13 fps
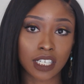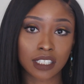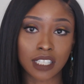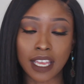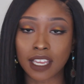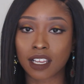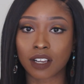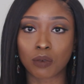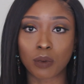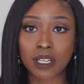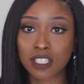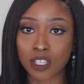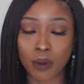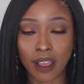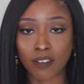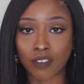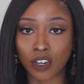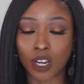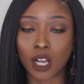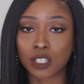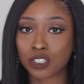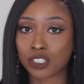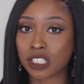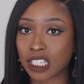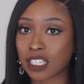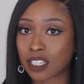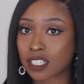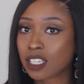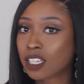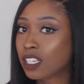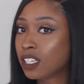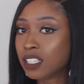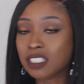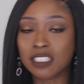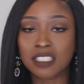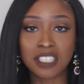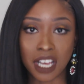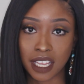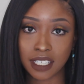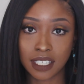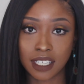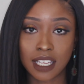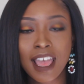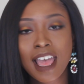like whatsoever underneath. None.